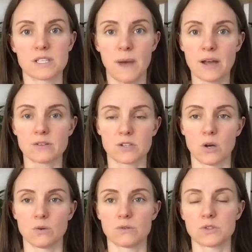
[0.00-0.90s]

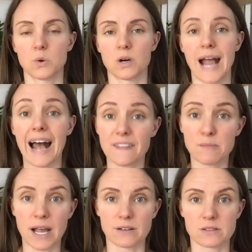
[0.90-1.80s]
milestones, or at the
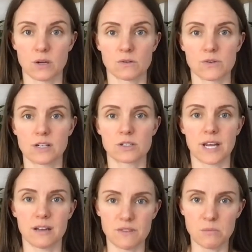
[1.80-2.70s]
milestones, right? Just
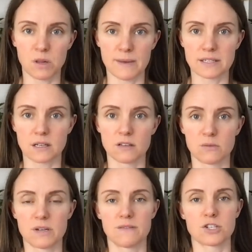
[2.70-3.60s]
kind of implement a
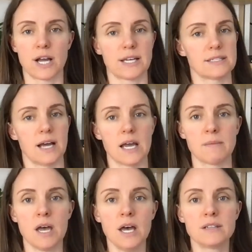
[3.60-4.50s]
little bit of a check-in
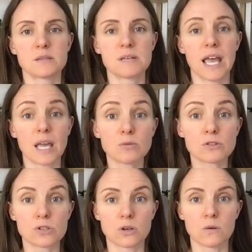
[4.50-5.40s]
time to be able
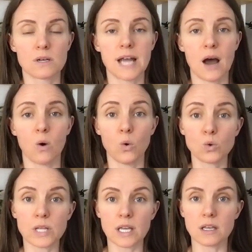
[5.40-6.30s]
to not
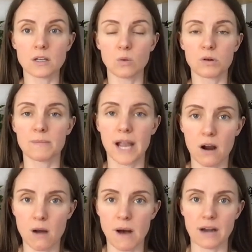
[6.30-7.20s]
only, prepare
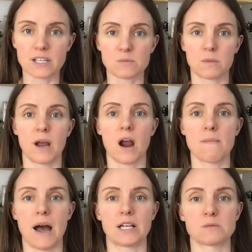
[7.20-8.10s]
our bodies, prepare our
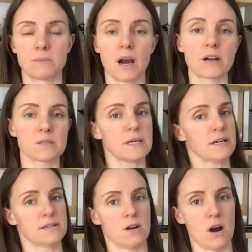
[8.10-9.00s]
minds, prepare our
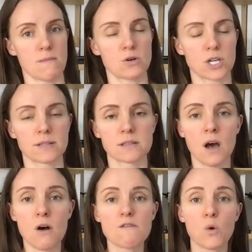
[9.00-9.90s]
spirits and our emotions
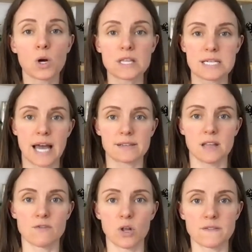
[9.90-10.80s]
for the next
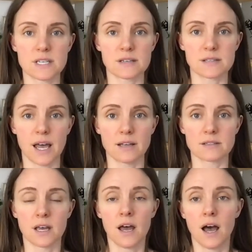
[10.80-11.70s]
level of the ascent.